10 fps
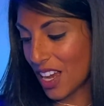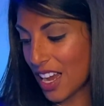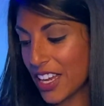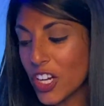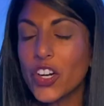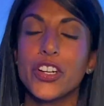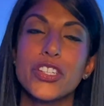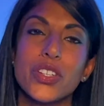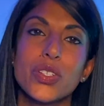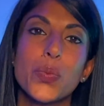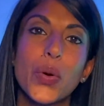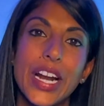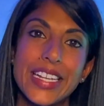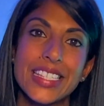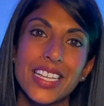I encourage you to
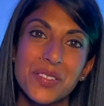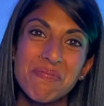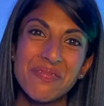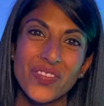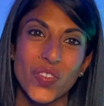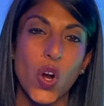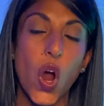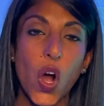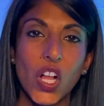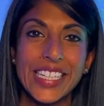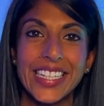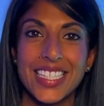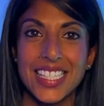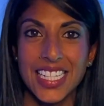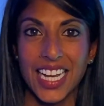praise him for all he has
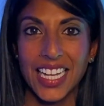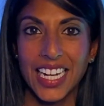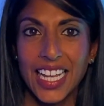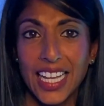done.